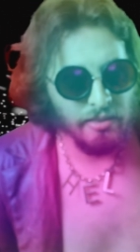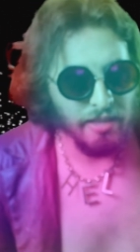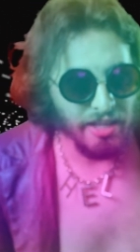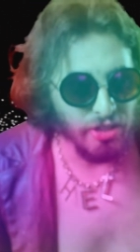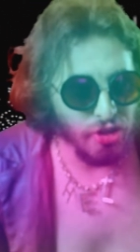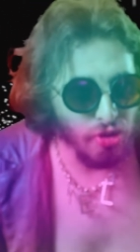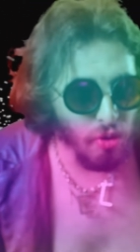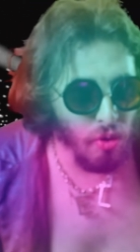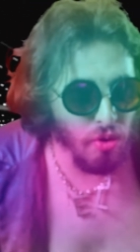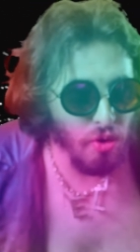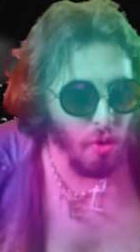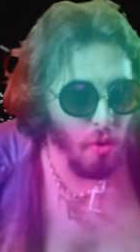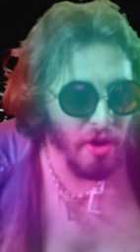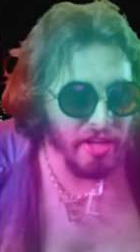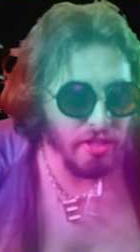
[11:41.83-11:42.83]
that you're
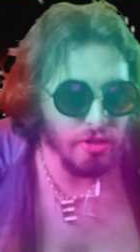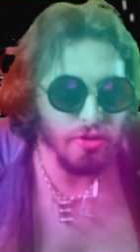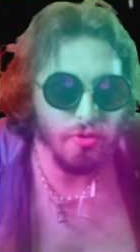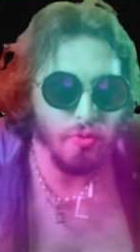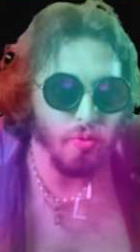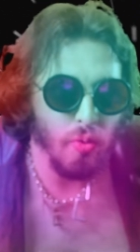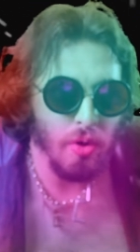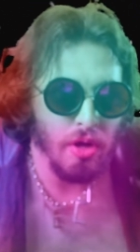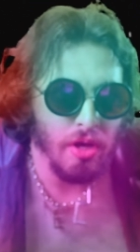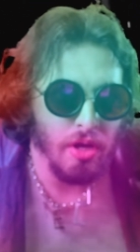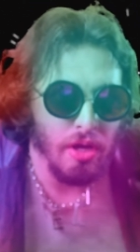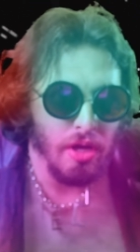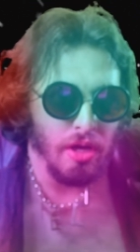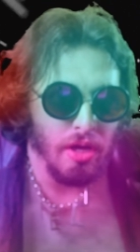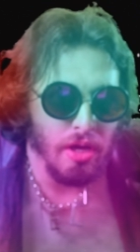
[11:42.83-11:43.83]
going to
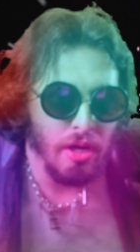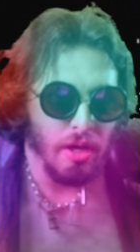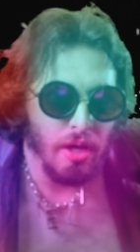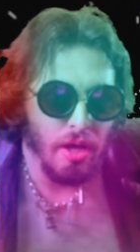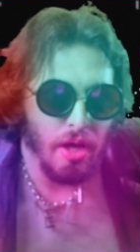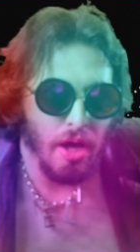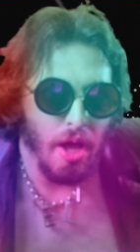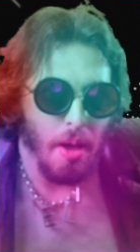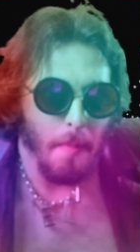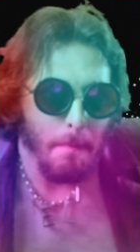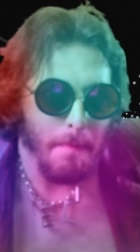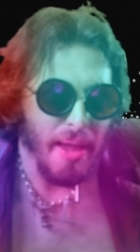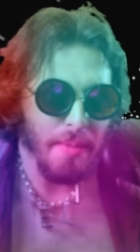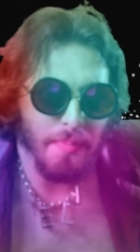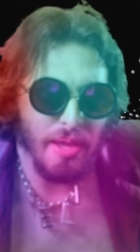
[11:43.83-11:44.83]

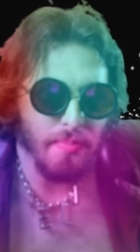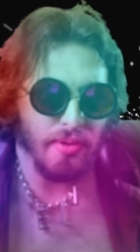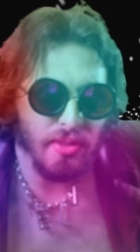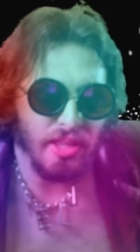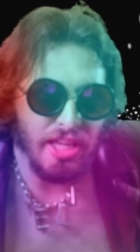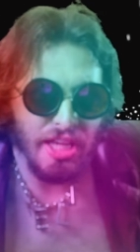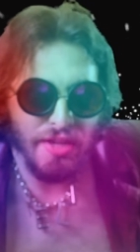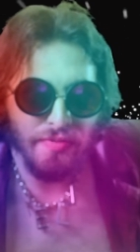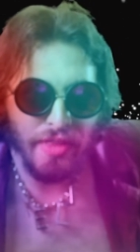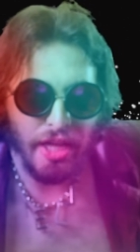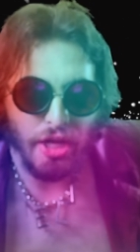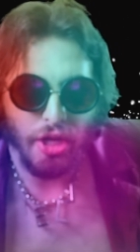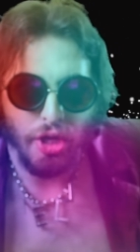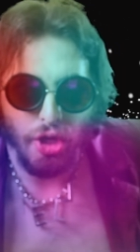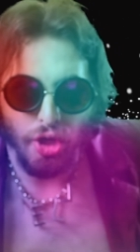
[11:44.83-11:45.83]
make me believe that
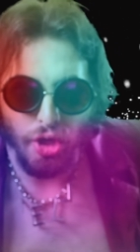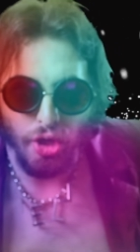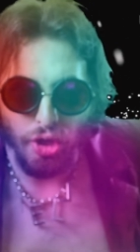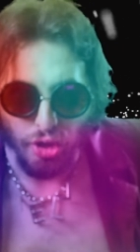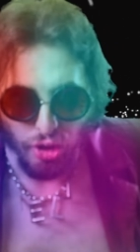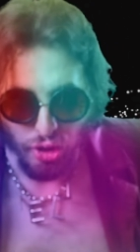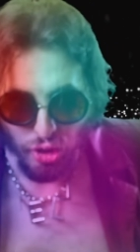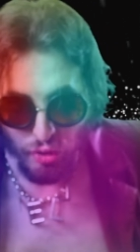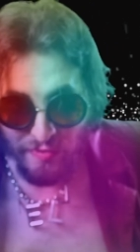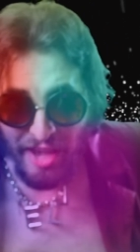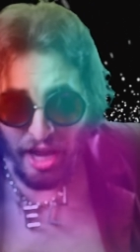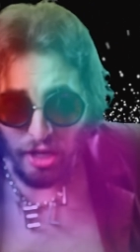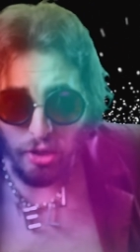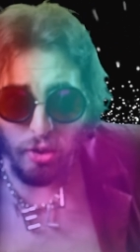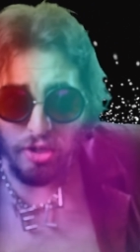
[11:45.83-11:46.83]
you
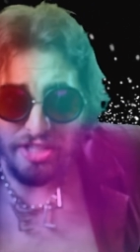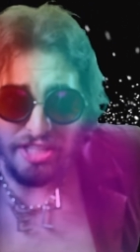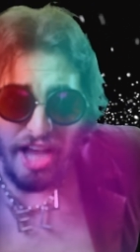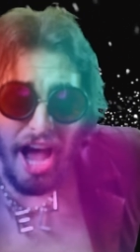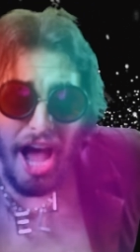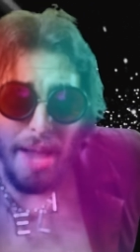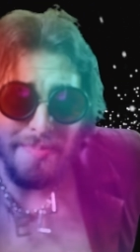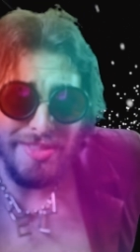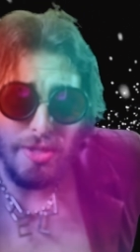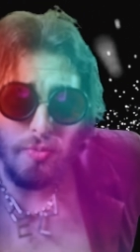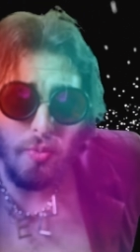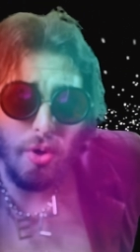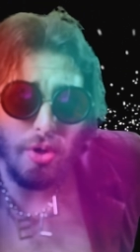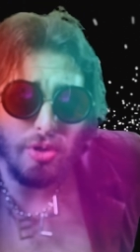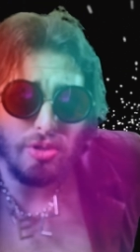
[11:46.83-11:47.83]
got a good time in the
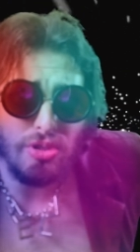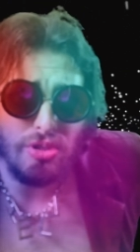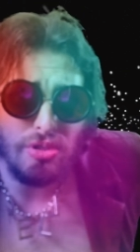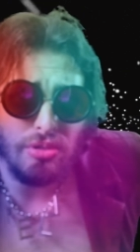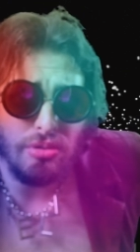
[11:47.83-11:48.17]
works,